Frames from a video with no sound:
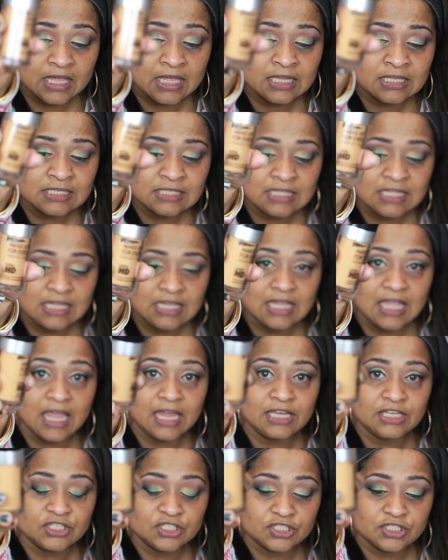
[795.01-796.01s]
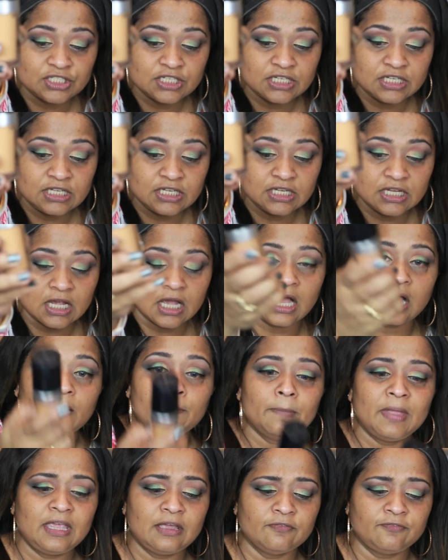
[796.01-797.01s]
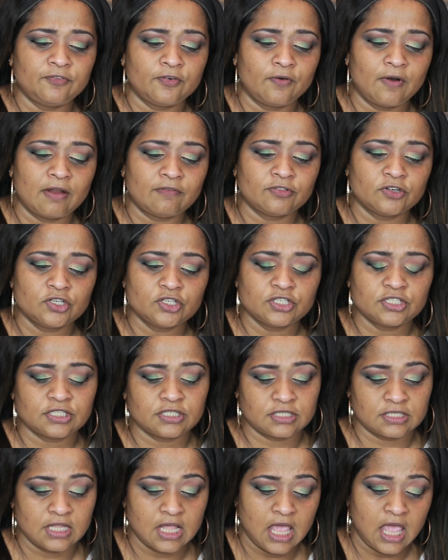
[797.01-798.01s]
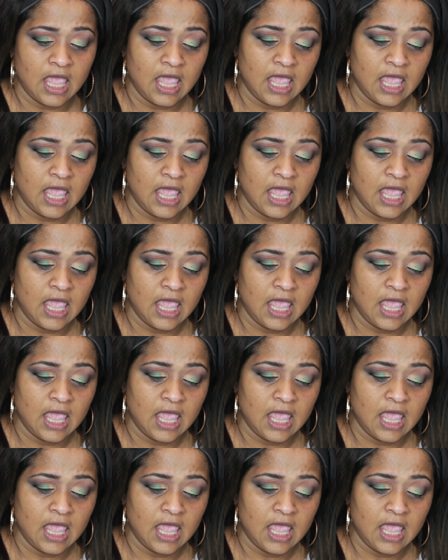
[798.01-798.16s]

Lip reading: It's the HD Makeup Forever's,